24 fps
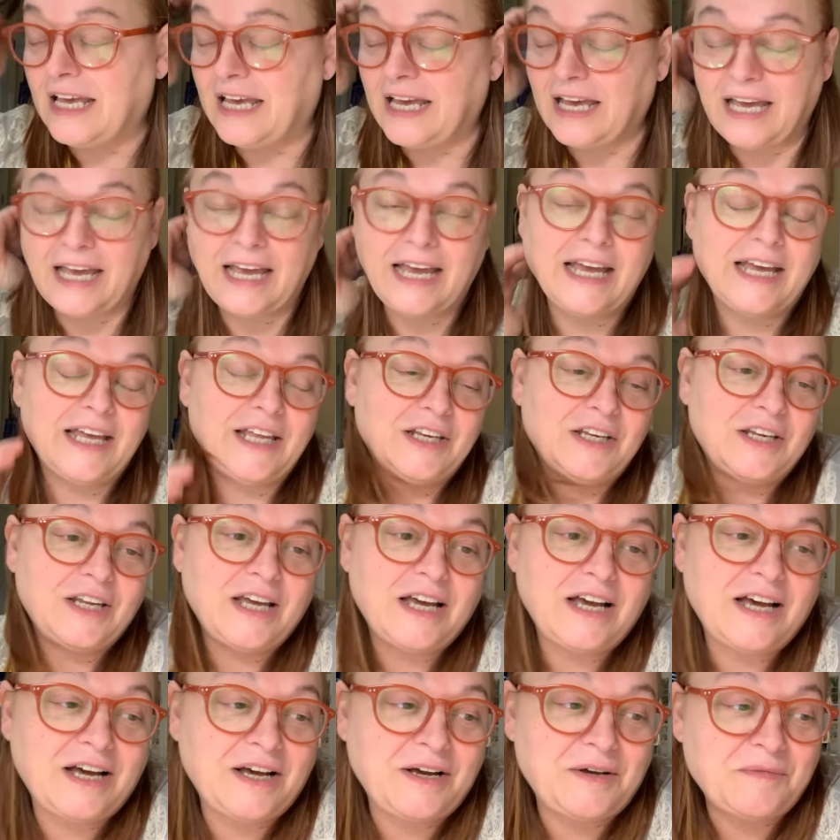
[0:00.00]
And
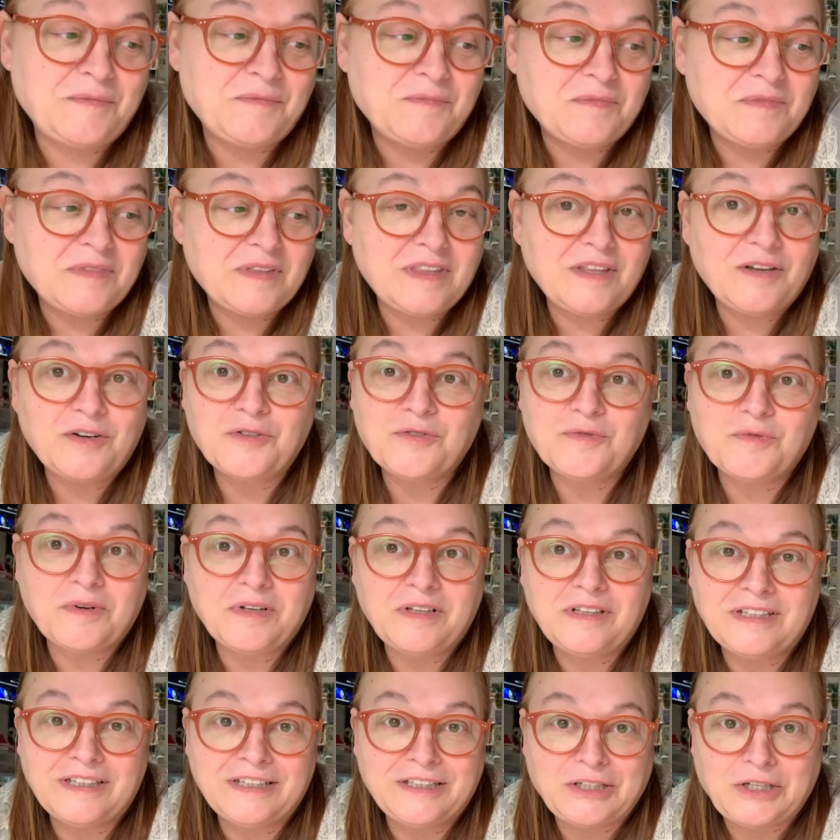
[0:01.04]
there's
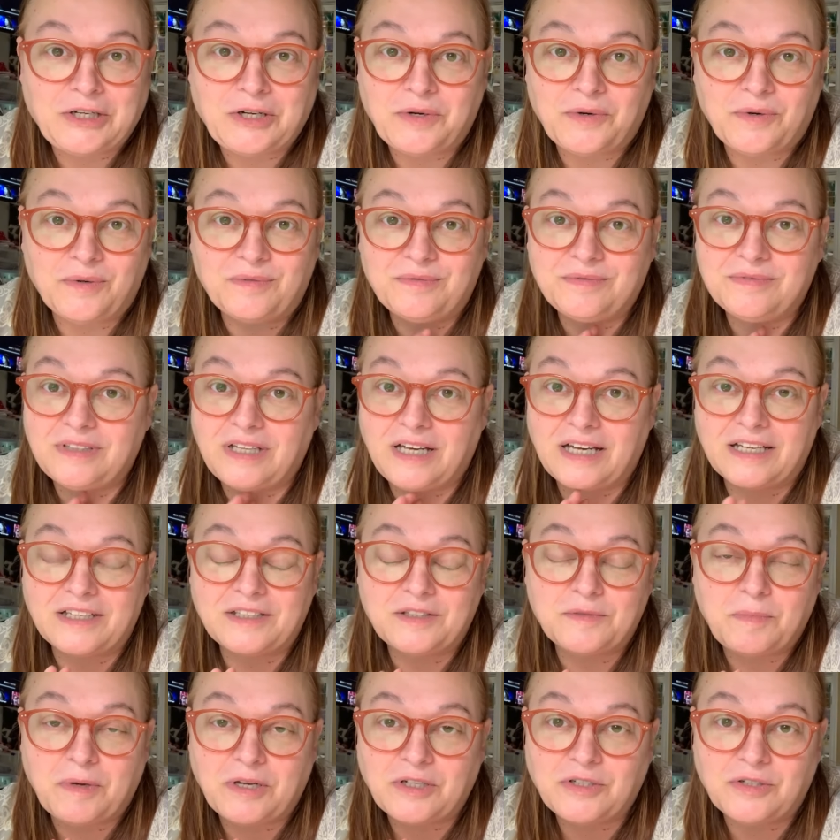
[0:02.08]
really no
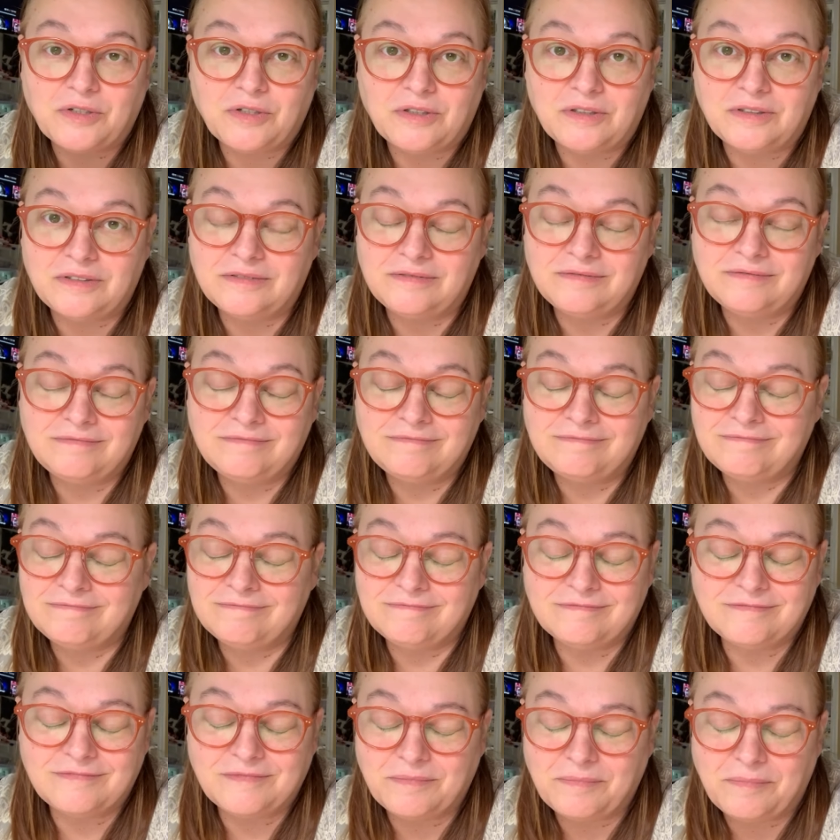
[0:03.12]
special
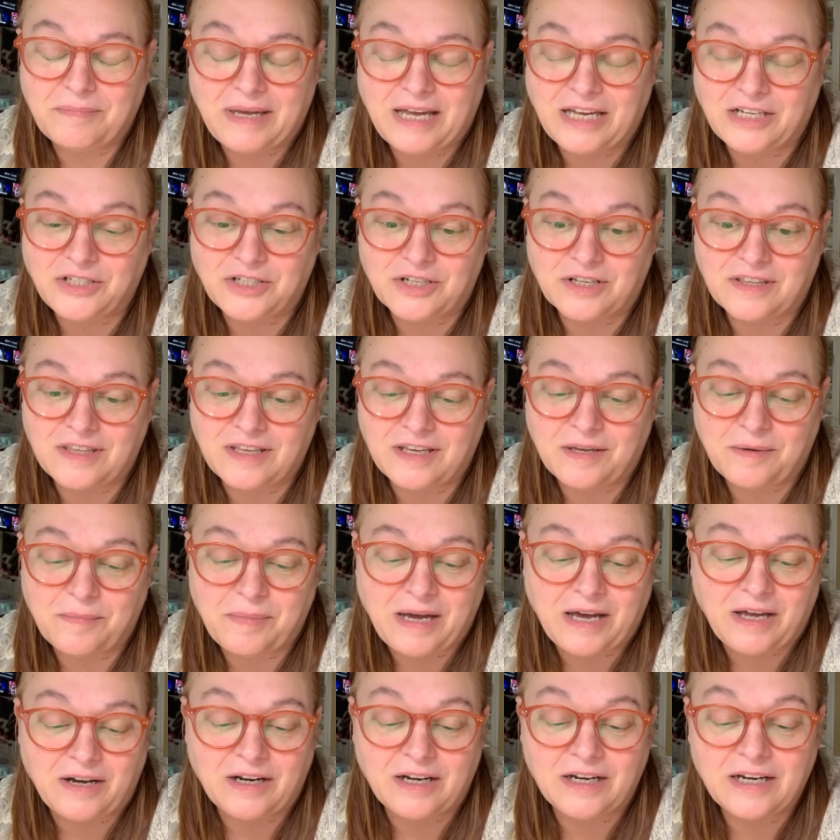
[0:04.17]
magic thing
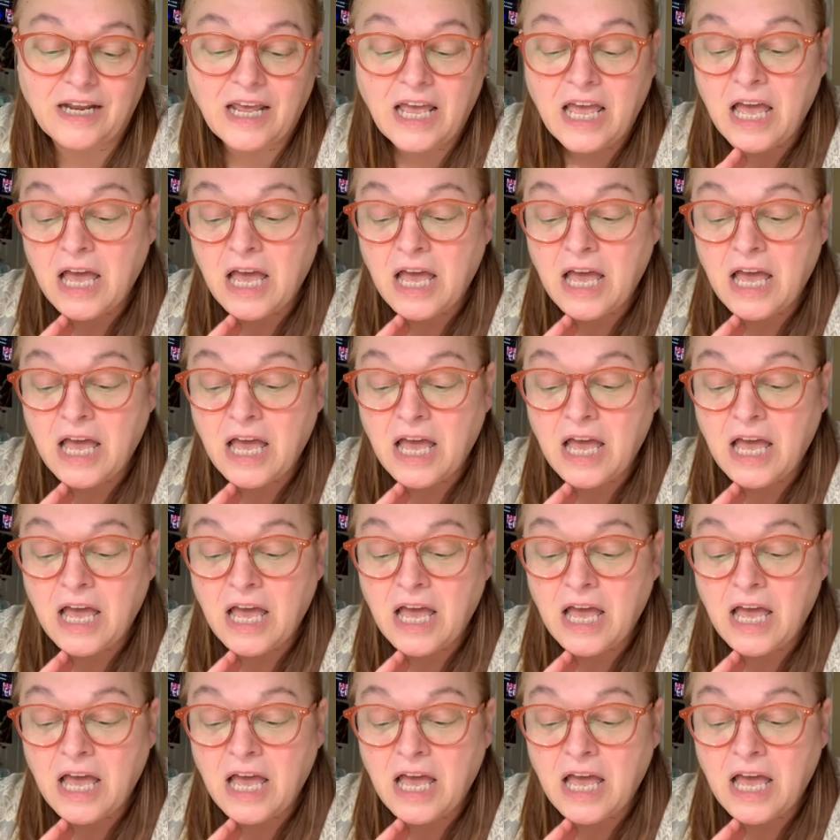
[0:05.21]
about it.